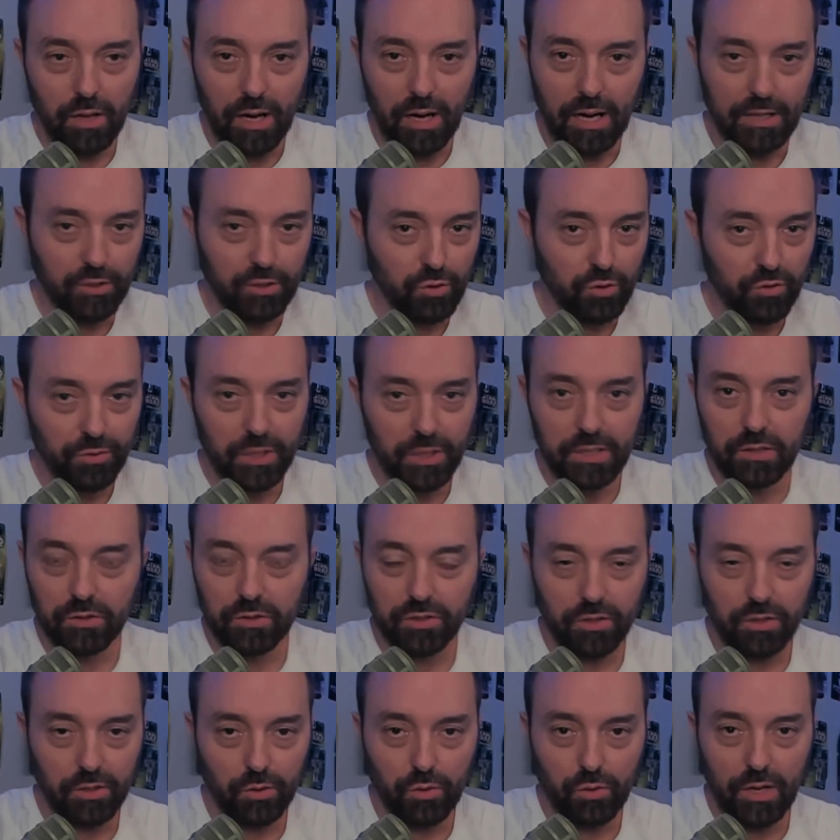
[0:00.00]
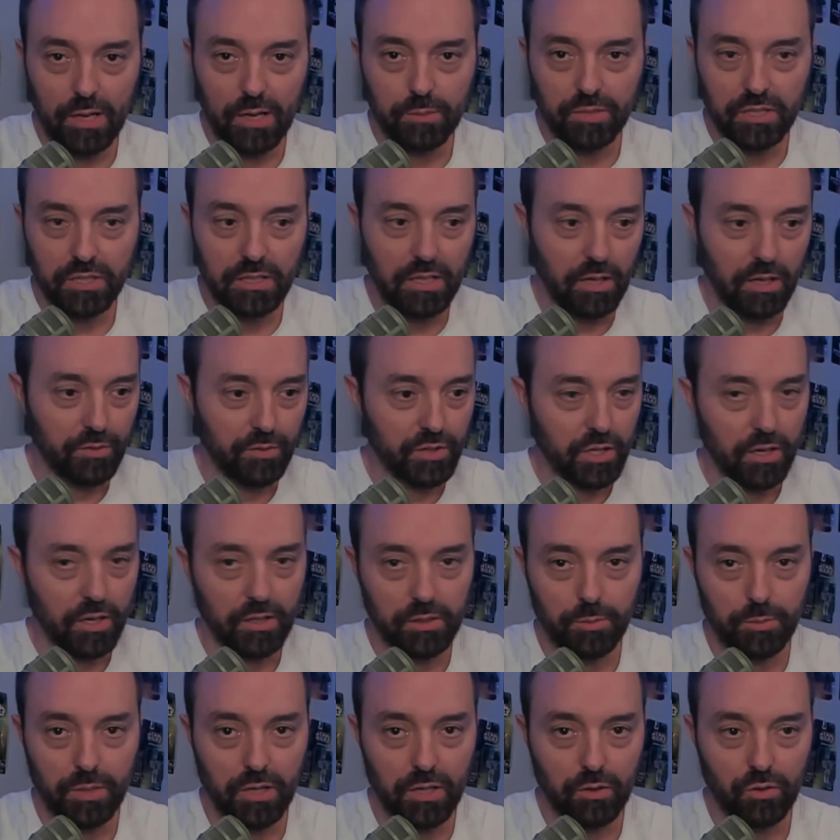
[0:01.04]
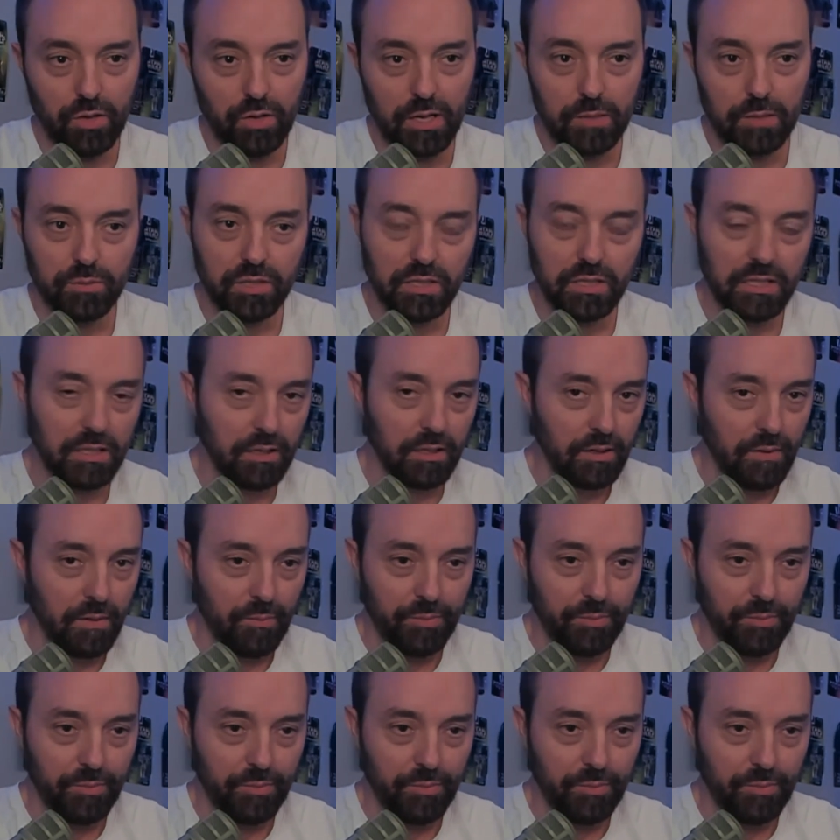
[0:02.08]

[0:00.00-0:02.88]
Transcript: I do videos on Gramsci. I've talked about Gramsci.